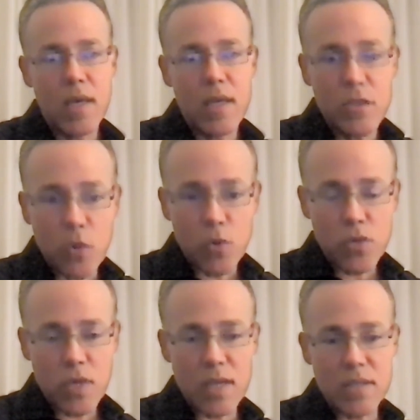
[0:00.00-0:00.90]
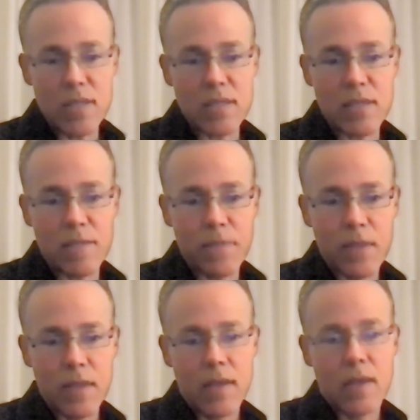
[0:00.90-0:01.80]
In those cases,
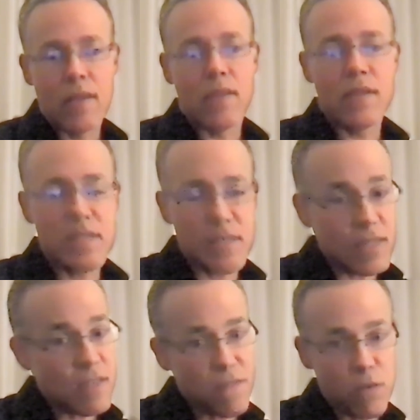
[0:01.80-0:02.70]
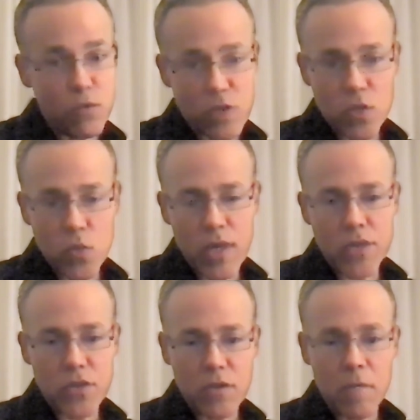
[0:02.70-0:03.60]
this is a difficult
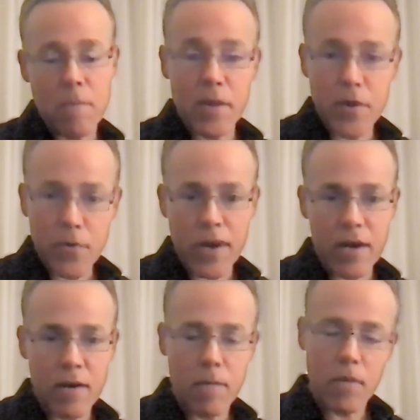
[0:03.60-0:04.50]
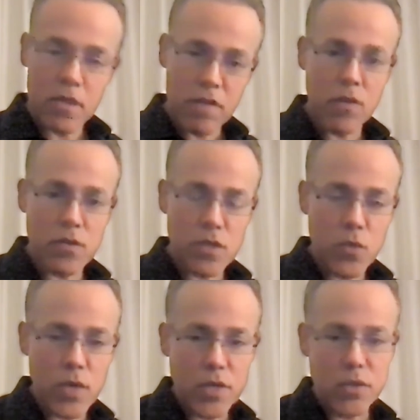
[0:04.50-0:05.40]
situation, very rare, but difficult
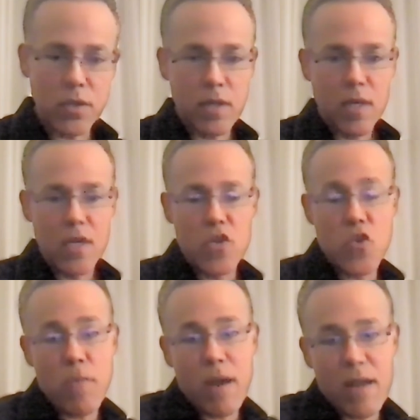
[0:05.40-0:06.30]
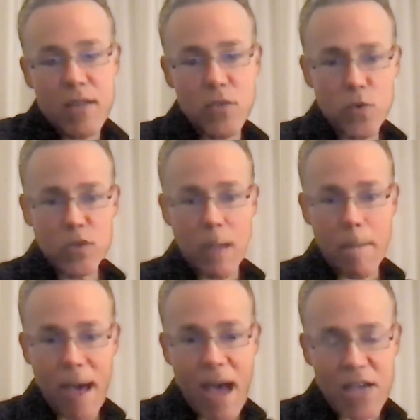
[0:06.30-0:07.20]
situation. You might need to use
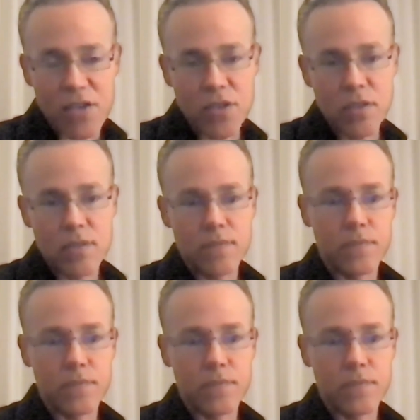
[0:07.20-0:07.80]
a patch